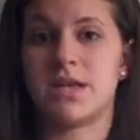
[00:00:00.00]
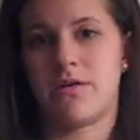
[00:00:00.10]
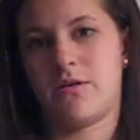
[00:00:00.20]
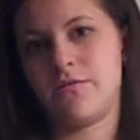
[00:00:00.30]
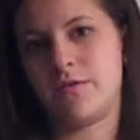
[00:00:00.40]

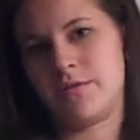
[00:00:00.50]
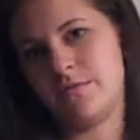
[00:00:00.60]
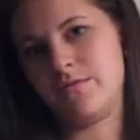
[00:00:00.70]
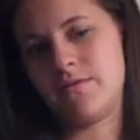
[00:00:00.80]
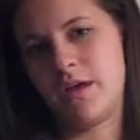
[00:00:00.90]

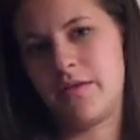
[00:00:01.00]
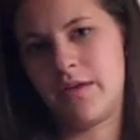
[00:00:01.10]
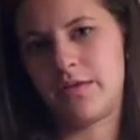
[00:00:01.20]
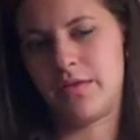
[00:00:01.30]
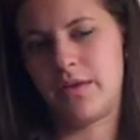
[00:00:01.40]
However, I
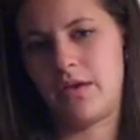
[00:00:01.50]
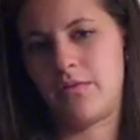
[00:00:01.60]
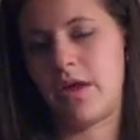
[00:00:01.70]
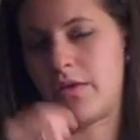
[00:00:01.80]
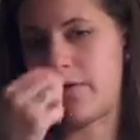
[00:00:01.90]
think the
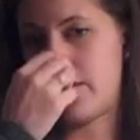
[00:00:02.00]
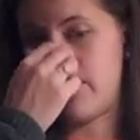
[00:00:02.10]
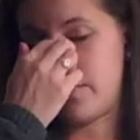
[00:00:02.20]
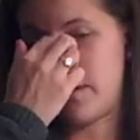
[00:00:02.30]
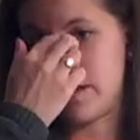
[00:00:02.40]
regular
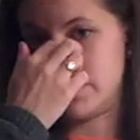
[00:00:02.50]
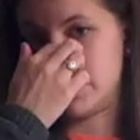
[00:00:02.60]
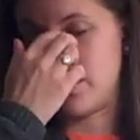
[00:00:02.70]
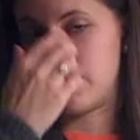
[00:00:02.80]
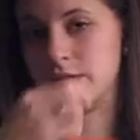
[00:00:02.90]
level
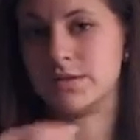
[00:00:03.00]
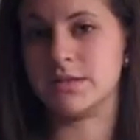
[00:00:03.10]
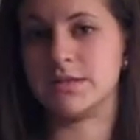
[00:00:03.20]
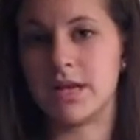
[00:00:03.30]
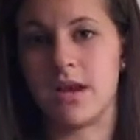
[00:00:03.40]
kids are going
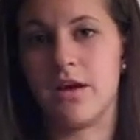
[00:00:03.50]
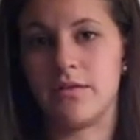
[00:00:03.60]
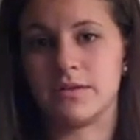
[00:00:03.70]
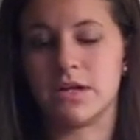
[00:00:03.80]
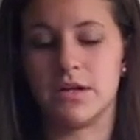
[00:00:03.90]
to stay
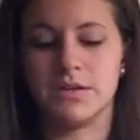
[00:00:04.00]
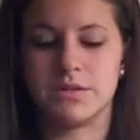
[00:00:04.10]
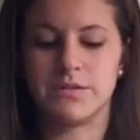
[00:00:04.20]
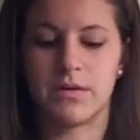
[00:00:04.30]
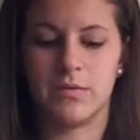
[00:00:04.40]
on the slot
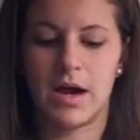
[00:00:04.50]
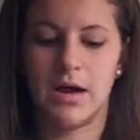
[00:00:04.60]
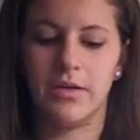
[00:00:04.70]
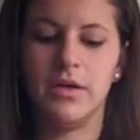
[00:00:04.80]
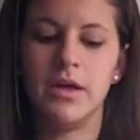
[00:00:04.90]
notes for a
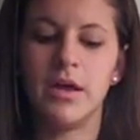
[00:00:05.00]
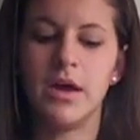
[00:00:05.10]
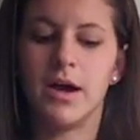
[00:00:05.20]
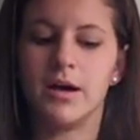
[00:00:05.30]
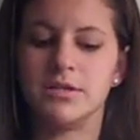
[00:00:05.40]
while,
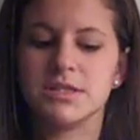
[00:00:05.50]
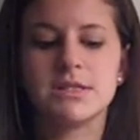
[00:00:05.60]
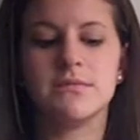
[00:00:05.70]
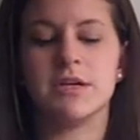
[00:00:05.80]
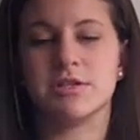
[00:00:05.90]

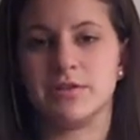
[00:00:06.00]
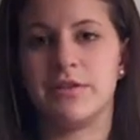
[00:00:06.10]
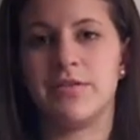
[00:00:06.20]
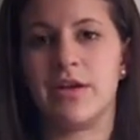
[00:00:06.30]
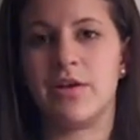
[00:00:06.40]
just to make sure
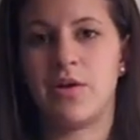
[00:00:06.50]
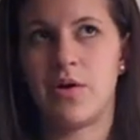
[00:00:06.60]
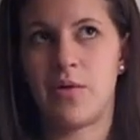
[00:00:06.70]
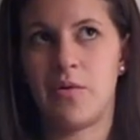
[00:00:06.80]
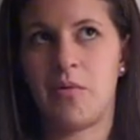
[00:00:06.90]
that they
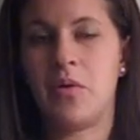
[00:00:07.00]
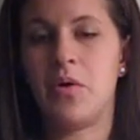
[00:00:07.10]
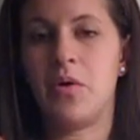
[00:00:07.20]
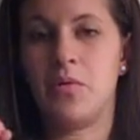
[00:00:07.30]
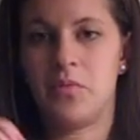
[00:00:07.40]
know
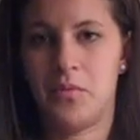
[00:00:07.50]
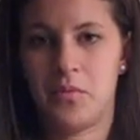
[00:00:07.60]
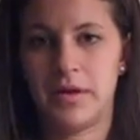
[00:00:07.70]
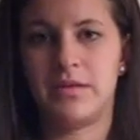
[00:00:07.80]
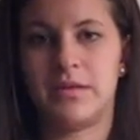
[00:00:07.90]

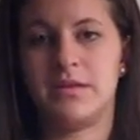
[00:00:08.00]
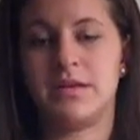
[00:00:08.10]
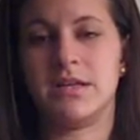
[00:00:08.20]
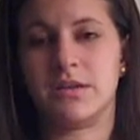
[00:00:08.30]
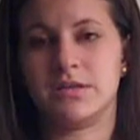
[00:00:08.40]
what the
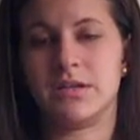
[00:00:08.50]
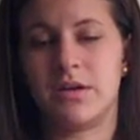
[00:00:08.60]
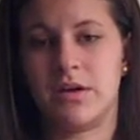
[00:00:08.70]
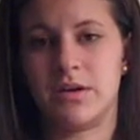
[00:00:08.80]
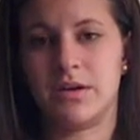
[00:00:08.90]
details
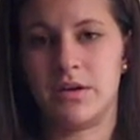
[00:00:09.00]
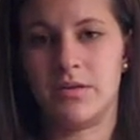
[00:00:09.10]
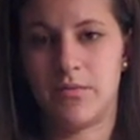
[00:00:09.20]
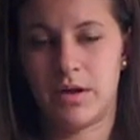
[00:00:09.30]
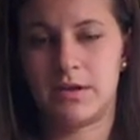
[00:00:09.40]
are,
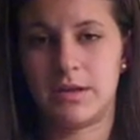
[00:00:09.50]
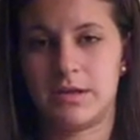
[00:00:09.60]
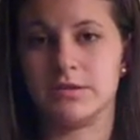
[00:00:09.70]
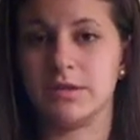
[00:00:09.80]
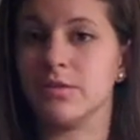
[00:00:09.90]
what
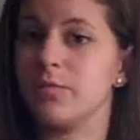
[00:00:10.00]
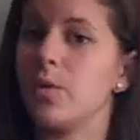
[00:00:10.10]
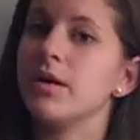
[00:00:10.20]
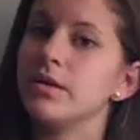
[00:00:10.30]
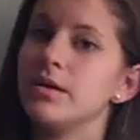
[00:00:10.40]
details are
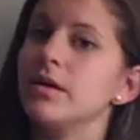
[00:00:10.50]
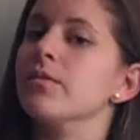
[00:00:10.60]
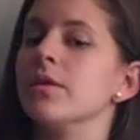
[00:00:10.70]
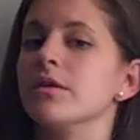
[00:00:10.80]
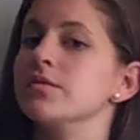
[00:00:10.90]
important,
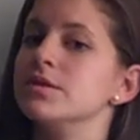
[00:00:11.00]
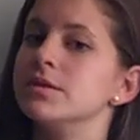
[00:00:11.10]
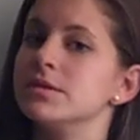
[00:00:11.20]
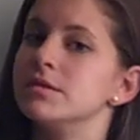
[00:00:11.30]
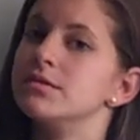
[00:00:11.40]
and what are
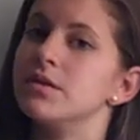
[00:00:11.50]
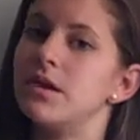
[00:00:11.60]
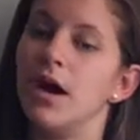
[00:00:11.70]
just